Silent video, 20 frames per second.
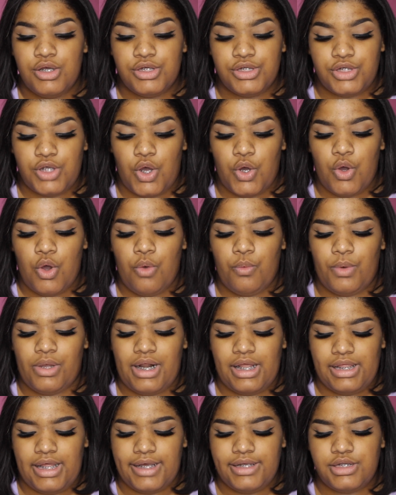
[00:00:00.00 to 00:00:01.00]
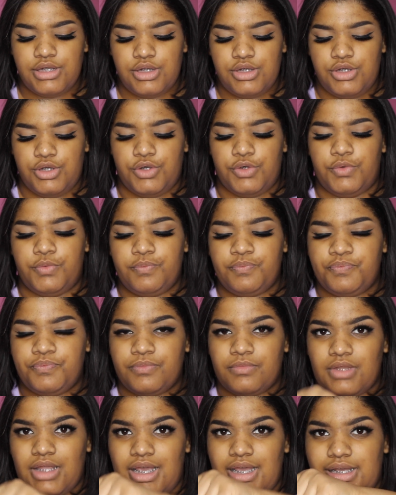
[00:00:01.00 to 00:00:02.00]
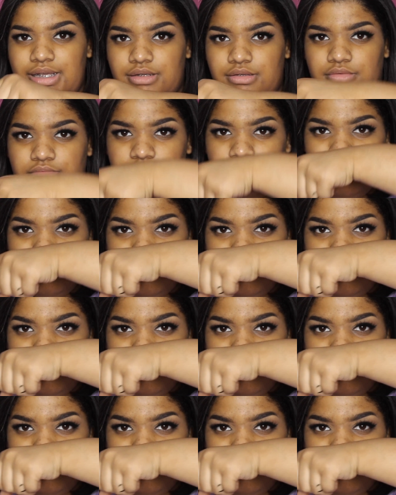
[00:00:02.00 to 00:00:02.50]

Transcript: So what I like to do is